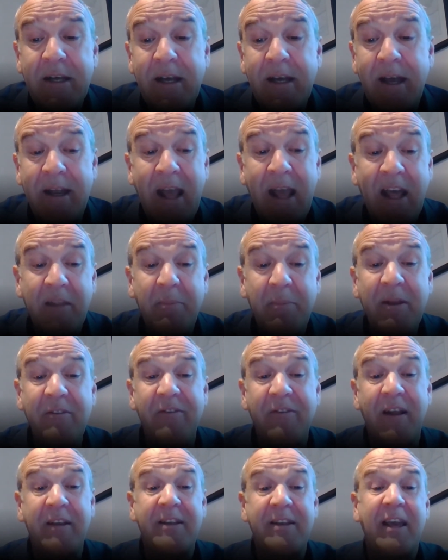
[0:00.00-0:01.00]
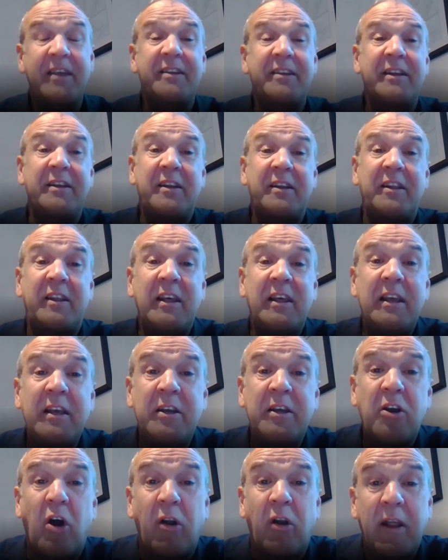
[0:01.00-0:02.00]
and it has been fantastic to see
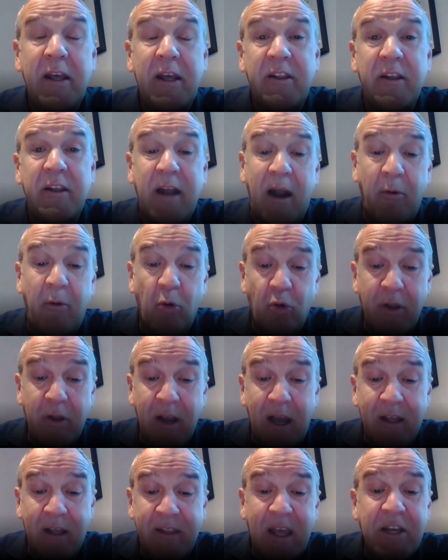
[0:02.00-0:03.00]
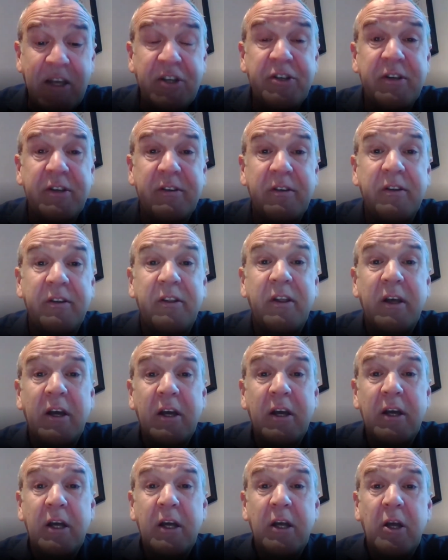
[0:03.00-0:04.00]
colleagues in our organisations,
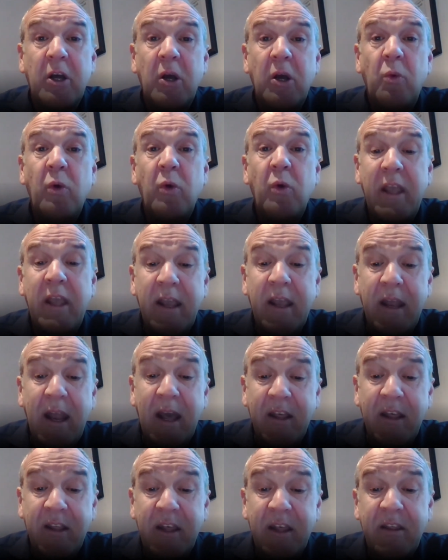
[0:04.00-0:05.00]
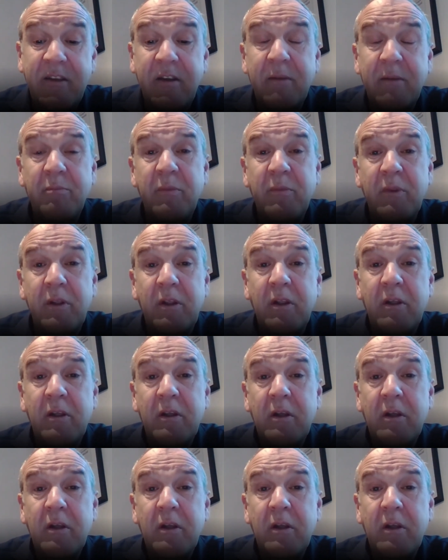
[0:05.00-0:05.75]
working in our systems,